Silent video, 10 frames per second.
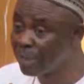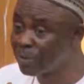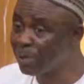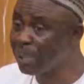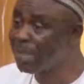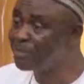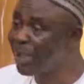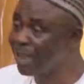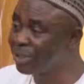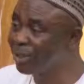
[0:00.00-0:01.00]
So the
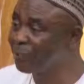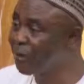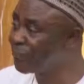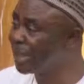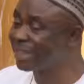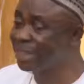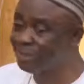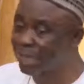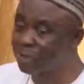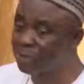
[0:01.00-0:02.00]
impact of government
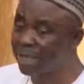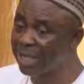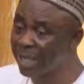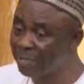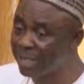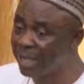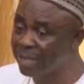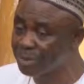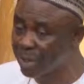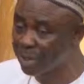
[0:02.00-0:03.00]
expenditure in capital
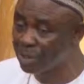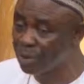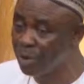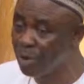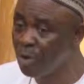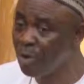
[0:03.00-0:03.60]
expenditure